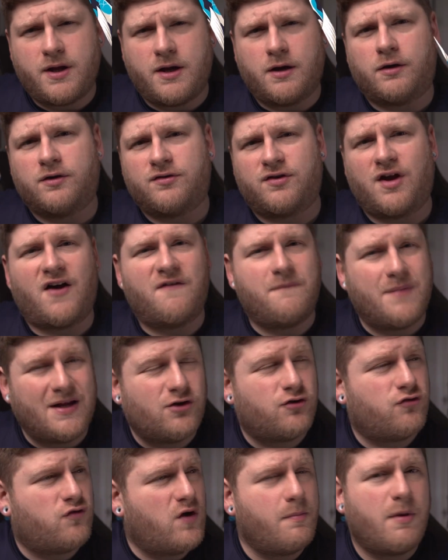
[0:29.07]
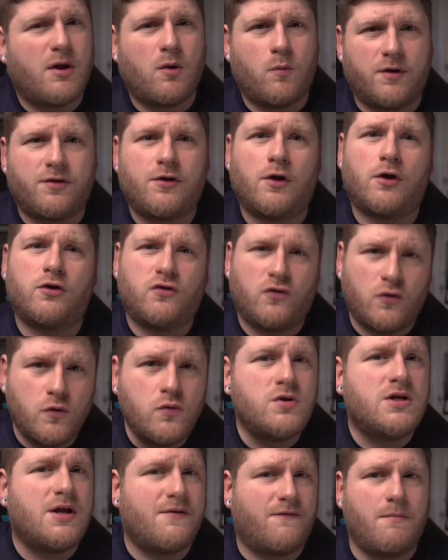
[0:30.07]
years, I've been streaming with
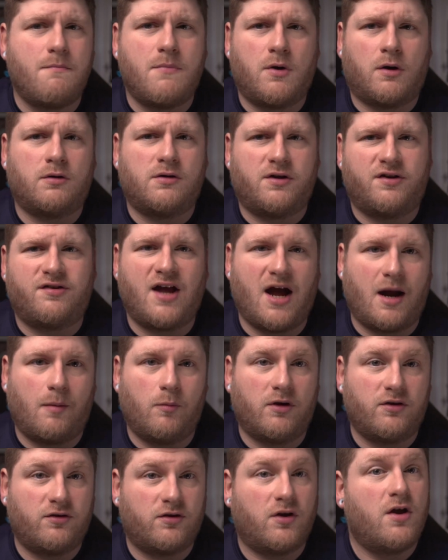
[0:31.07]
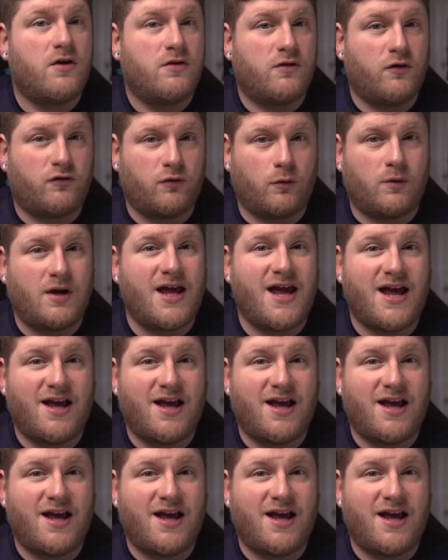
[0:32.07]
two different mirrorless cameras, the Sony